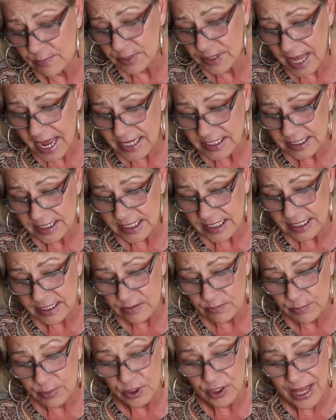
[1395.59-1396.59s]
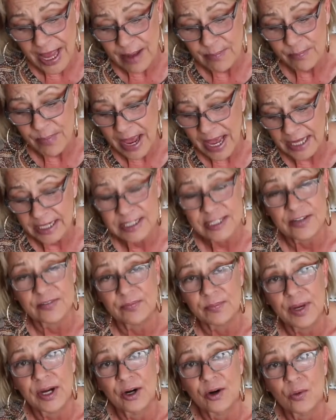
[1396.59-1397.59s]
plastic and burlap bags of
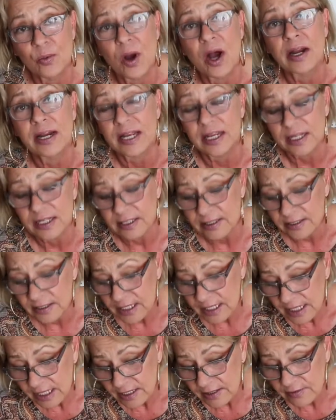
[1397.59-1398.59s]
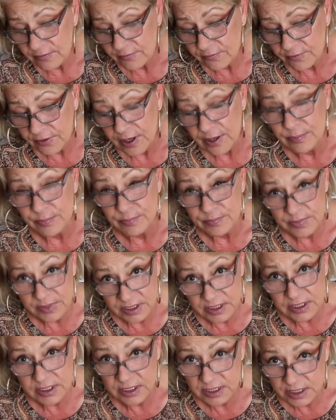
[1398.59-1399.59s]
marijuana from
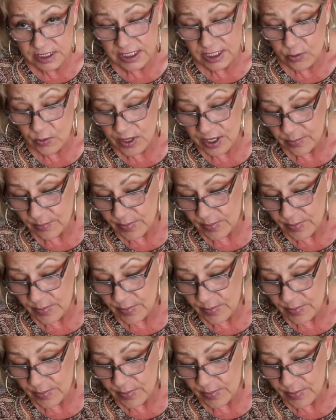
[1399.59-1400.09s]
Tijuana,